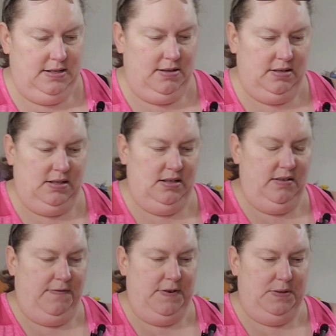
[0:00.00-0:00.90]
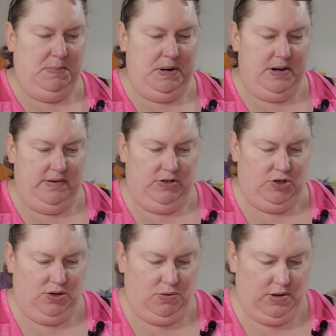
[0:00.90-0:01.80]
So this is the first pair of
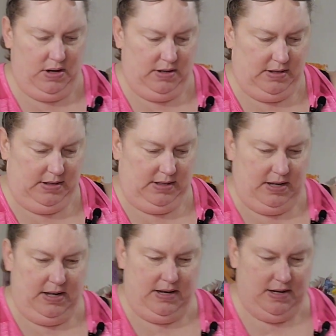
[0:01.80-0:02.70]
shorts.